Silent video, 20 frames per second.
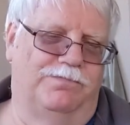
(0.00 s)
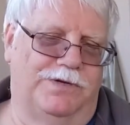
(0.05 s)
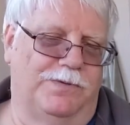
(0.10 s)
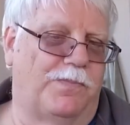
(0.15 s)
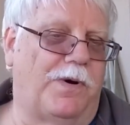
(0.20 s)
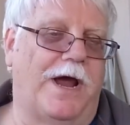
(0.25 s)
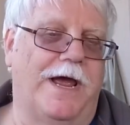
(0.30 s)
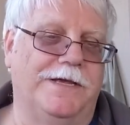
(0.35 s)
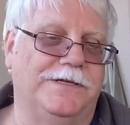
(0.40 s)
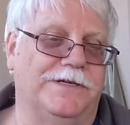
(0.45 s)

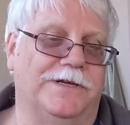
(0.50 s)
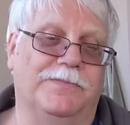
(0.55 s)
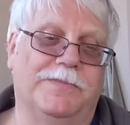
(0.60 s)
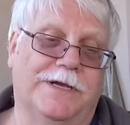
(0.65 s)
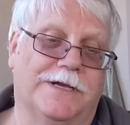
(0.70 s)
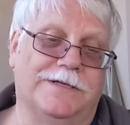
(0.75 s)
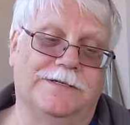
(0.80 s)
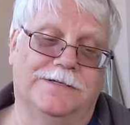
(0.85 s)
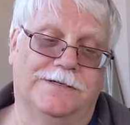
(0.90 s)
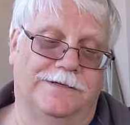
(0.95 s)
surprising
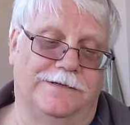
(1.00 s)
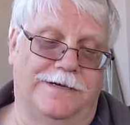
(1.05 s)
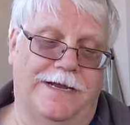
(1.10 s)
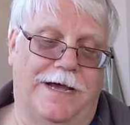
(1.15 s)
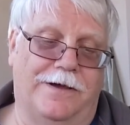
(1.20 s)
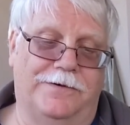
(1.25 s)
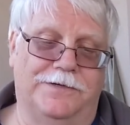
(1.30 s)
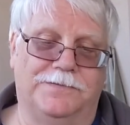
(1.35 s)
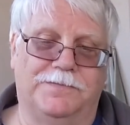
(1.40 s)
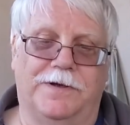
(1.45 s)
because
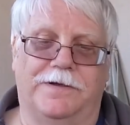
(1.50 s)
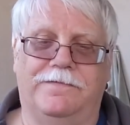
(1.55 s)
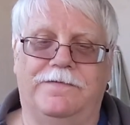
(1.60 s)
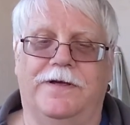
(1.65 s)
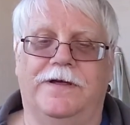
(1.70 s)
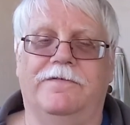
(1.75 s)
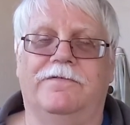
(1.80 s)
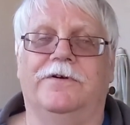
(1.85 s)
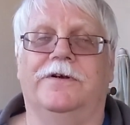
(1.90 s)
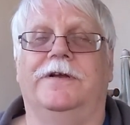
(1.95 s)
now it's my
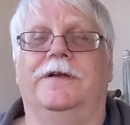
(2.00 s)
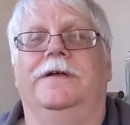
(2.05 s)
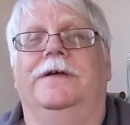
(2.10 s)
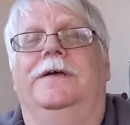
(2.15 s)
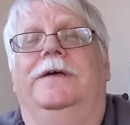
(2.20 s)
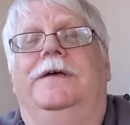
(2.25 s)
favorite.